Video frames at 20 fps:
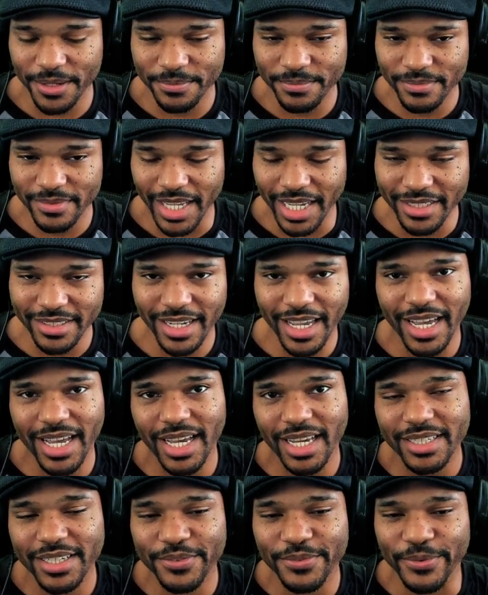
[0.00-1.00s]
that's
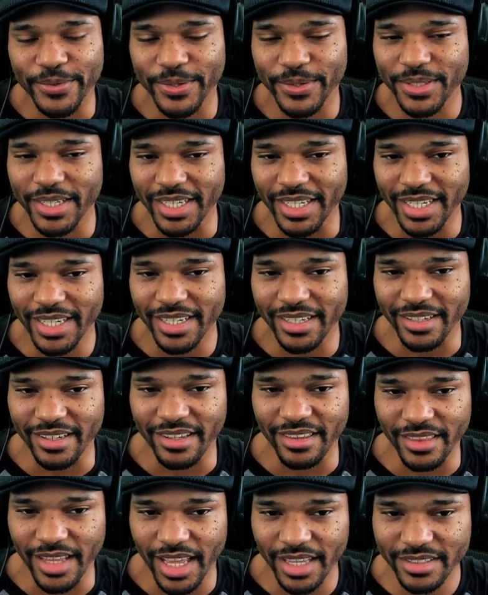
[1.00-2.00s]
kind of really it,
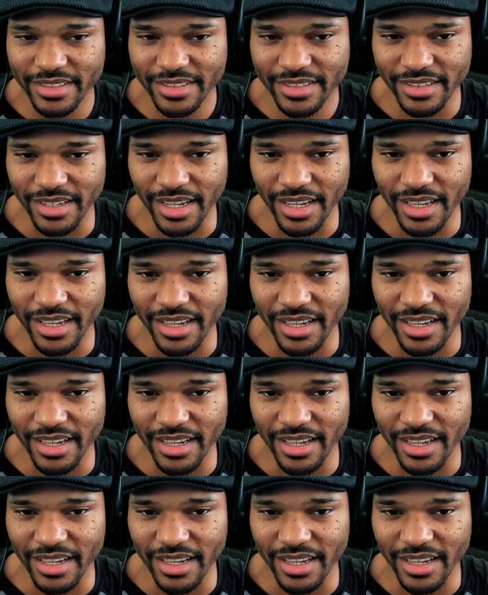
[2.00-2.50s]
and that's